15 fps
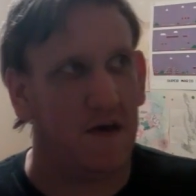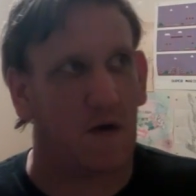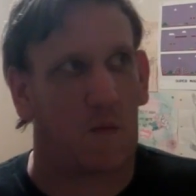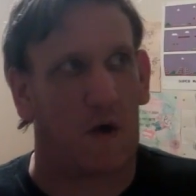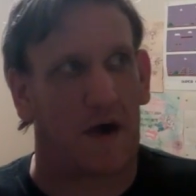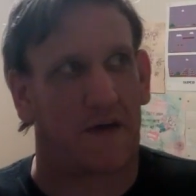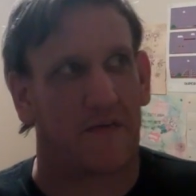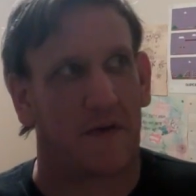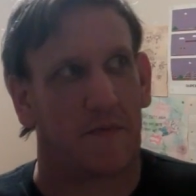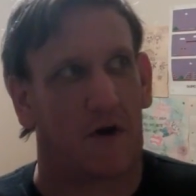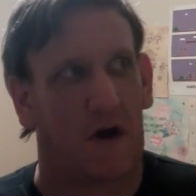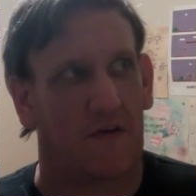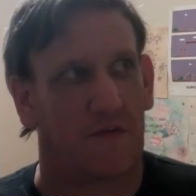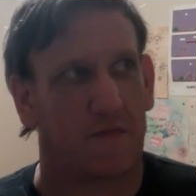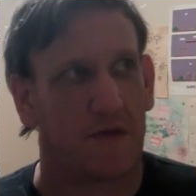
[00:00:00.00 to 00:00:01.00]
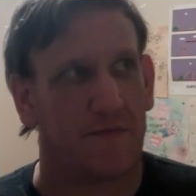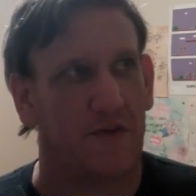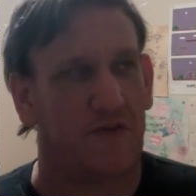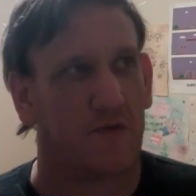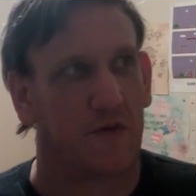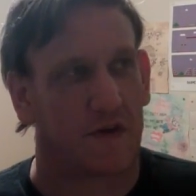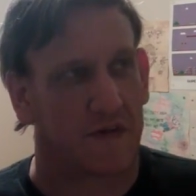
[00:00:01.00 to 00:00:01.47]
why could they possibly be
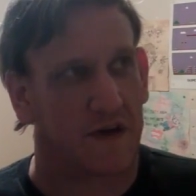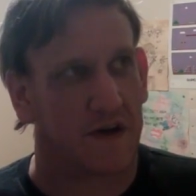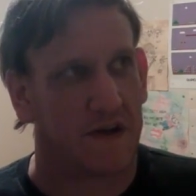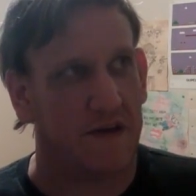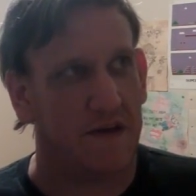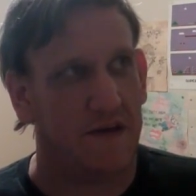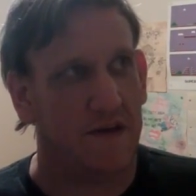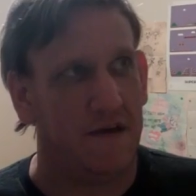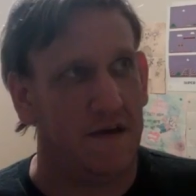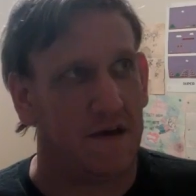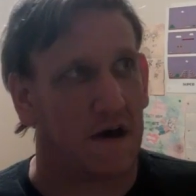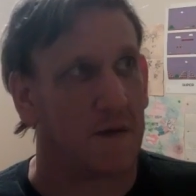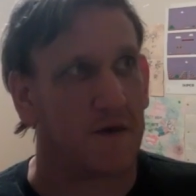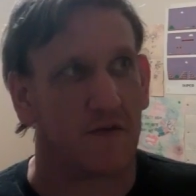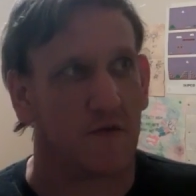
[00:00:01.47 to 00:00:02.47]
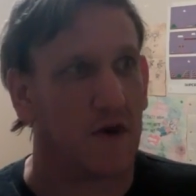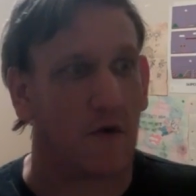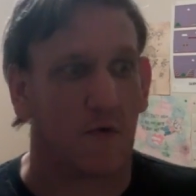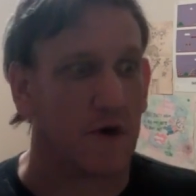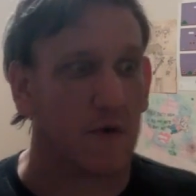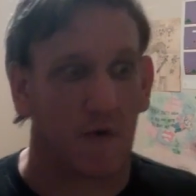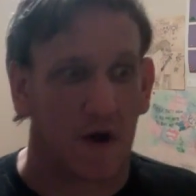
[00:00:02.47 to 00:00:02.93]
doing that? I mean, they're
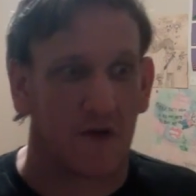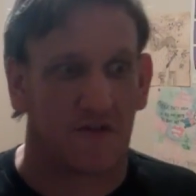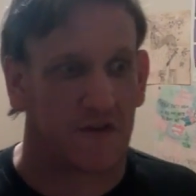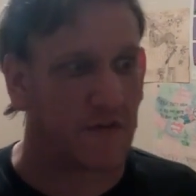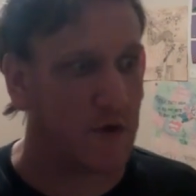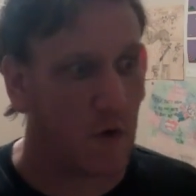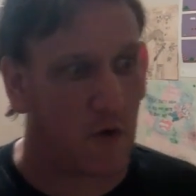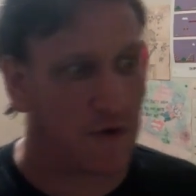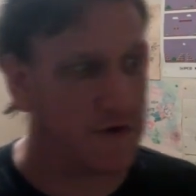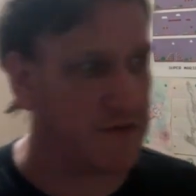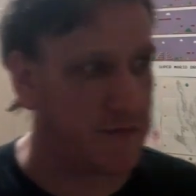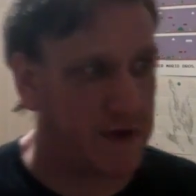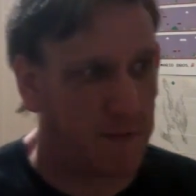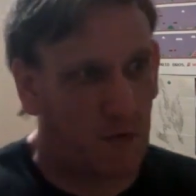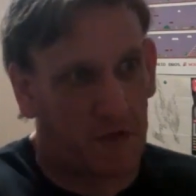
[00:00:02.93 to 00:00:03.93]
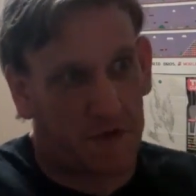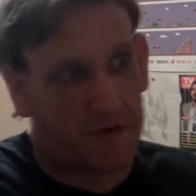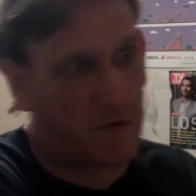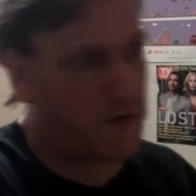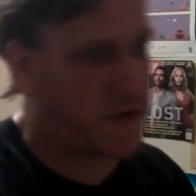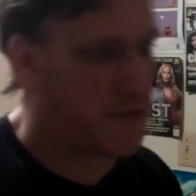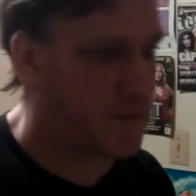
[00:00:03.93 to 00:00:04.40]
not rearranging the order of the people that are
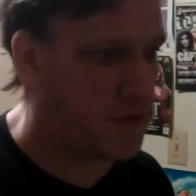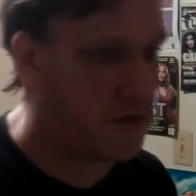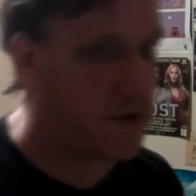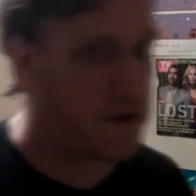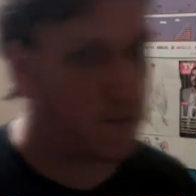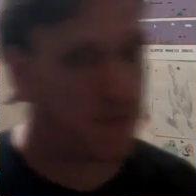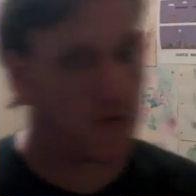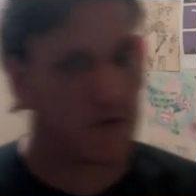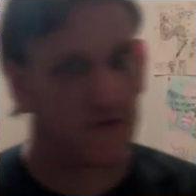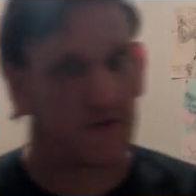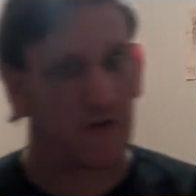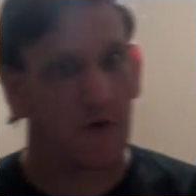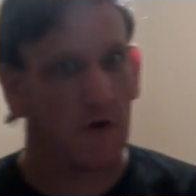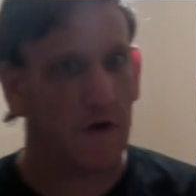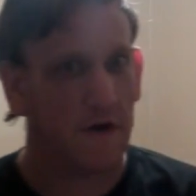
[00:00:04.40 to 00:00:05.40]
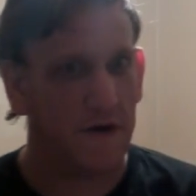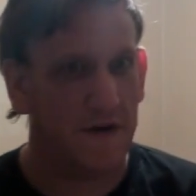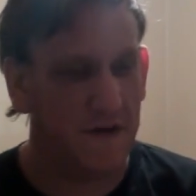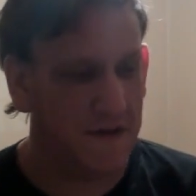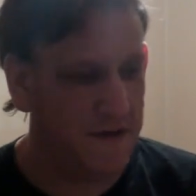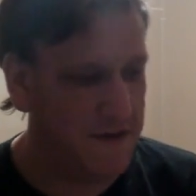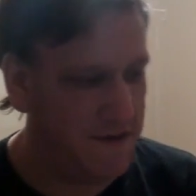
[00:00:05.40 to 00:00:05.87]
going on the plane, I'm pretty sure.
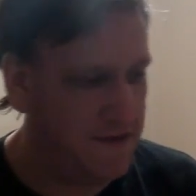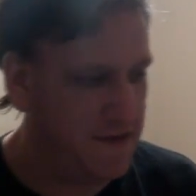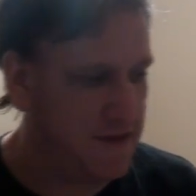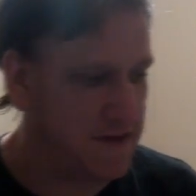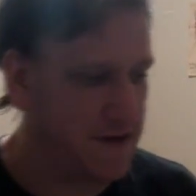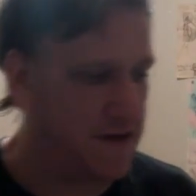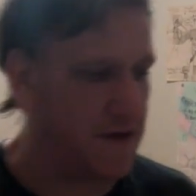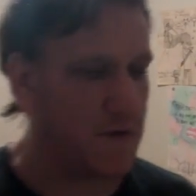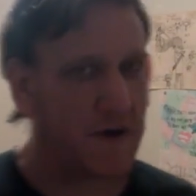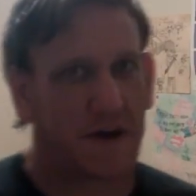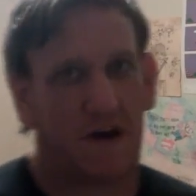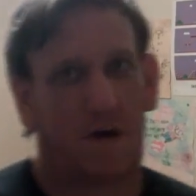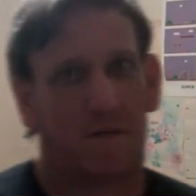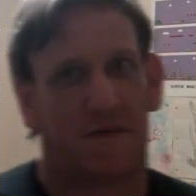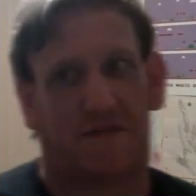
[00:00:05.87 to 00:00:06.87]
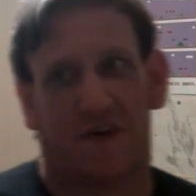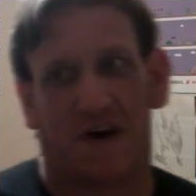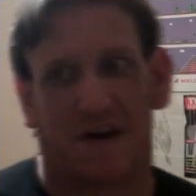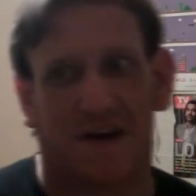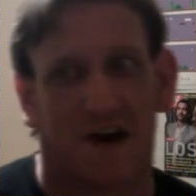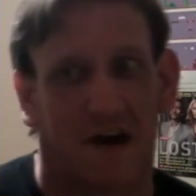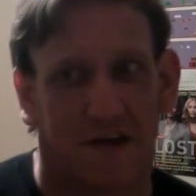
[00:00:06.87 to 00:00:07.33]
Anyway, come to
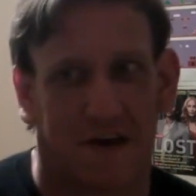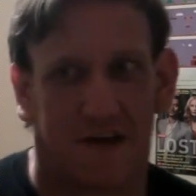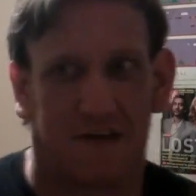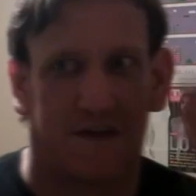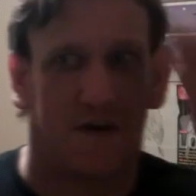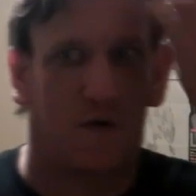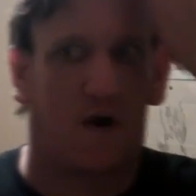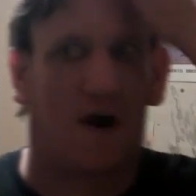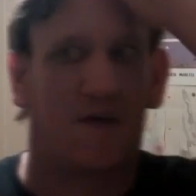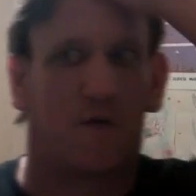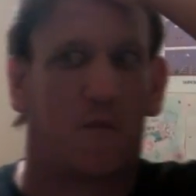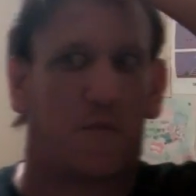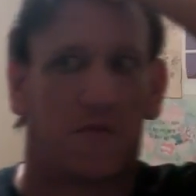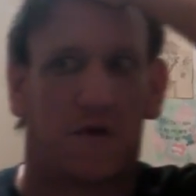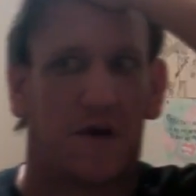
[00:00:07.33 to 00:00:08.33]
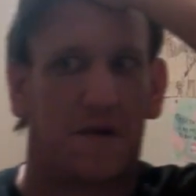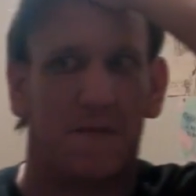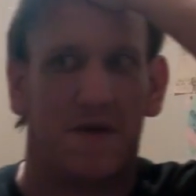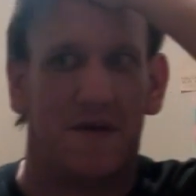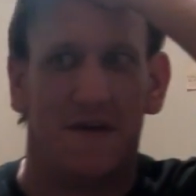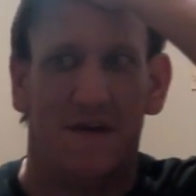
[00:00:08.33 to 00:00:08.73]
find out, and, you know, I don't blame